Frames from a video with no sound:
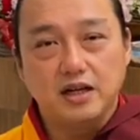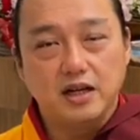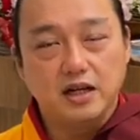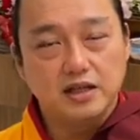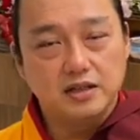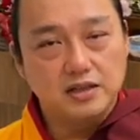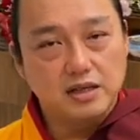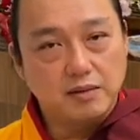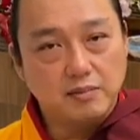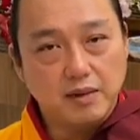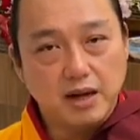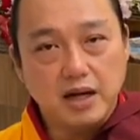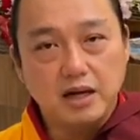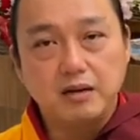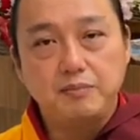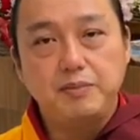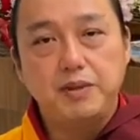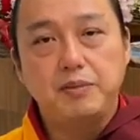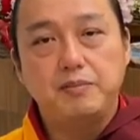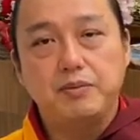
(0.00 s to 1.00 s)
Some other
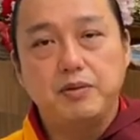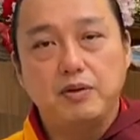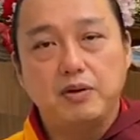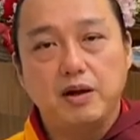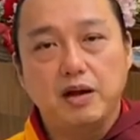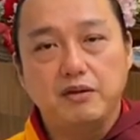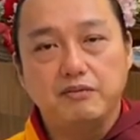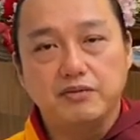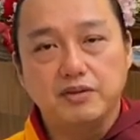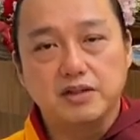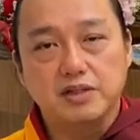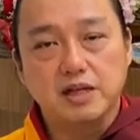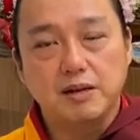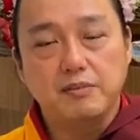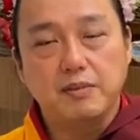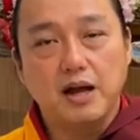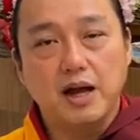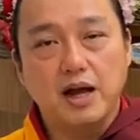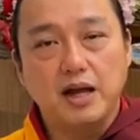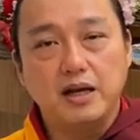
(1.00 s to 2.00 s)
people have some
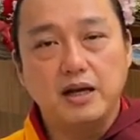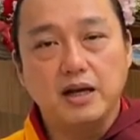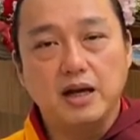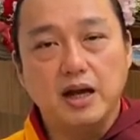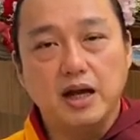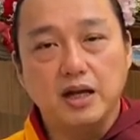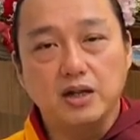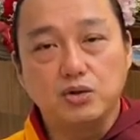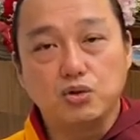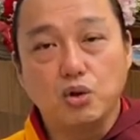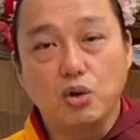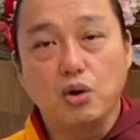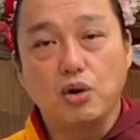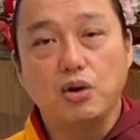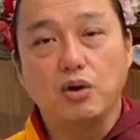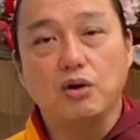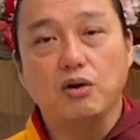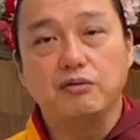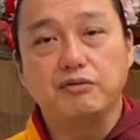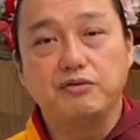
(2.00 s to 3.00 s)
idea and thought
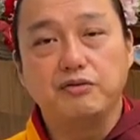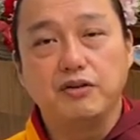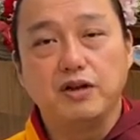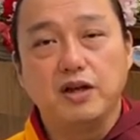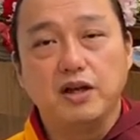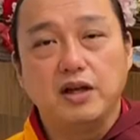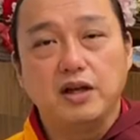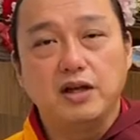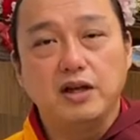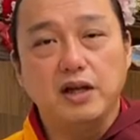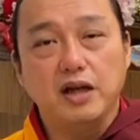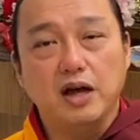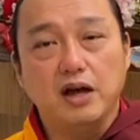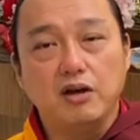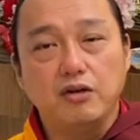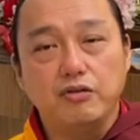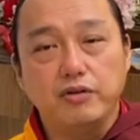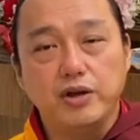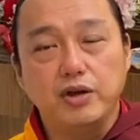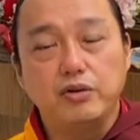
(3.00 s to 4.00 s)
of they
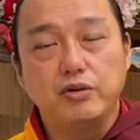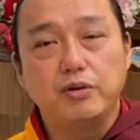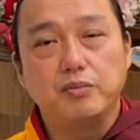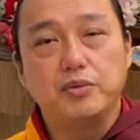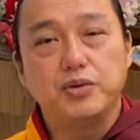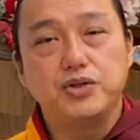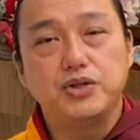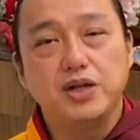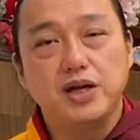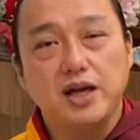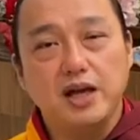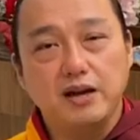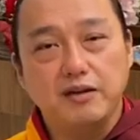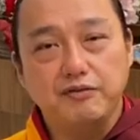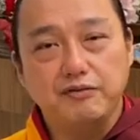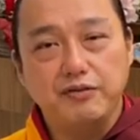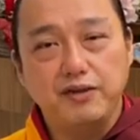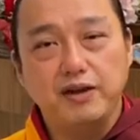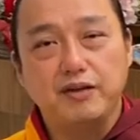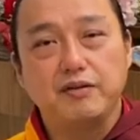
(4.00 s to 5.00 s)
are real Rinpoche and
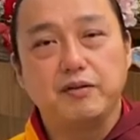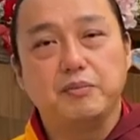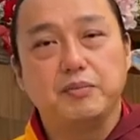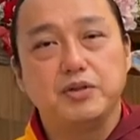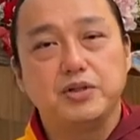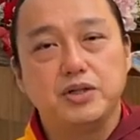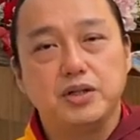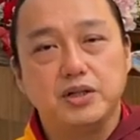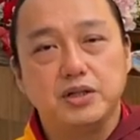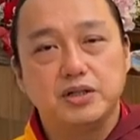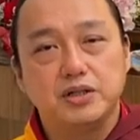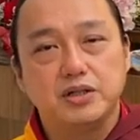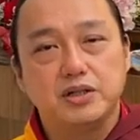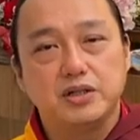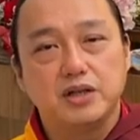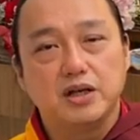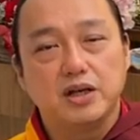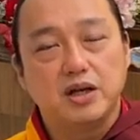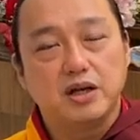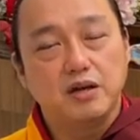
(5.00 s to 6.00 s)
fake Rinpoches.
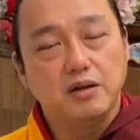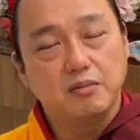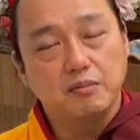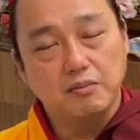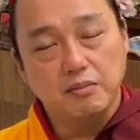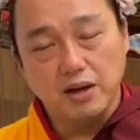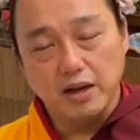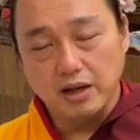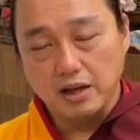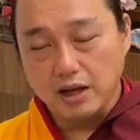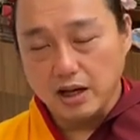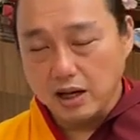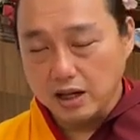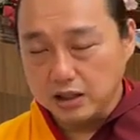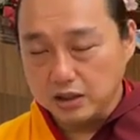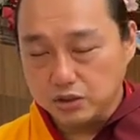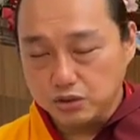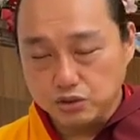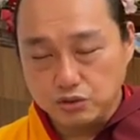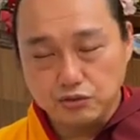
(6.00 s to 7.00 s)
My
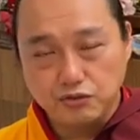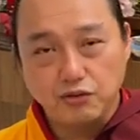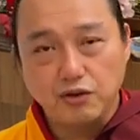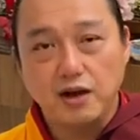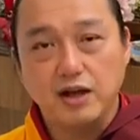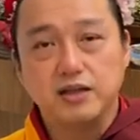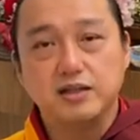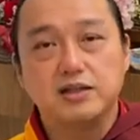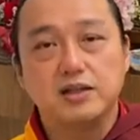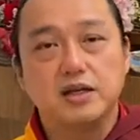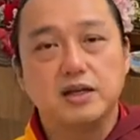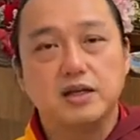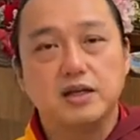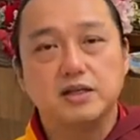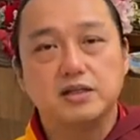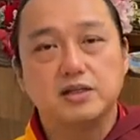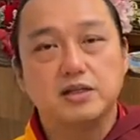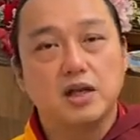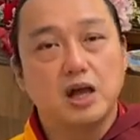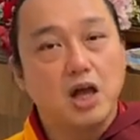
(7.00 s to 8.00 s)
untruthful answer
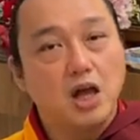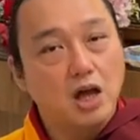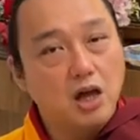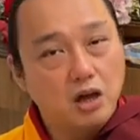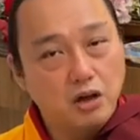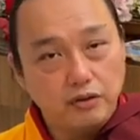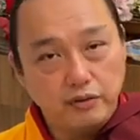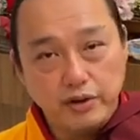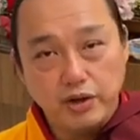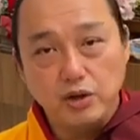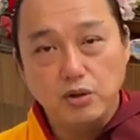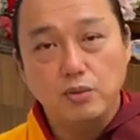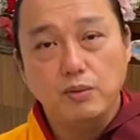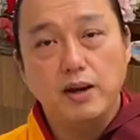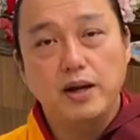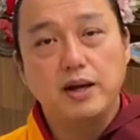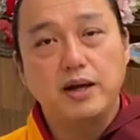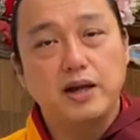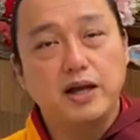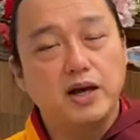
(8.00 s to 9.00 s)
is, a real
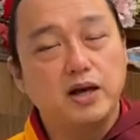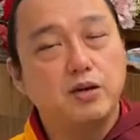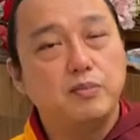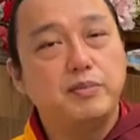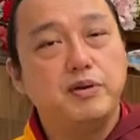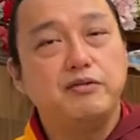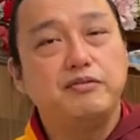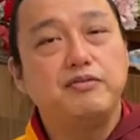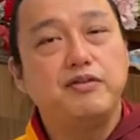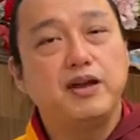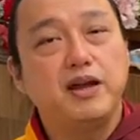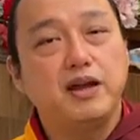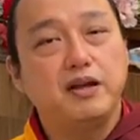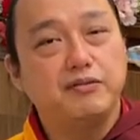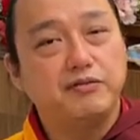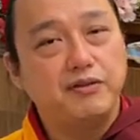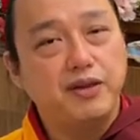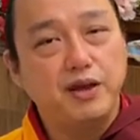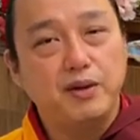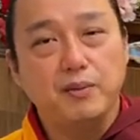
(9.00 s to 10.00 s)
one cannot be fake,
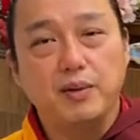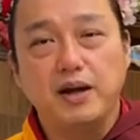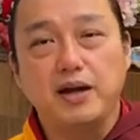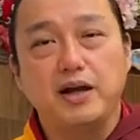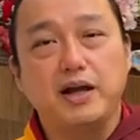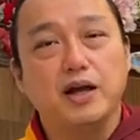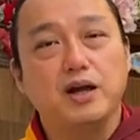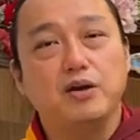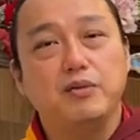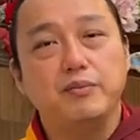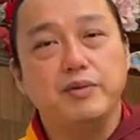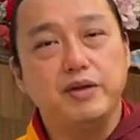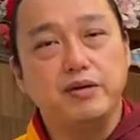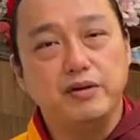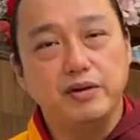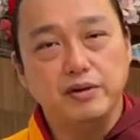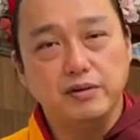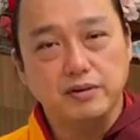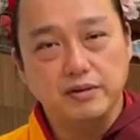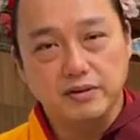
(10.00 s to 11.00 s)
fake one cannot be
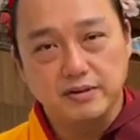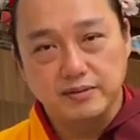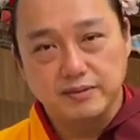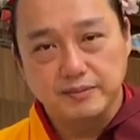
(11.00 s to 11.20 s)
real.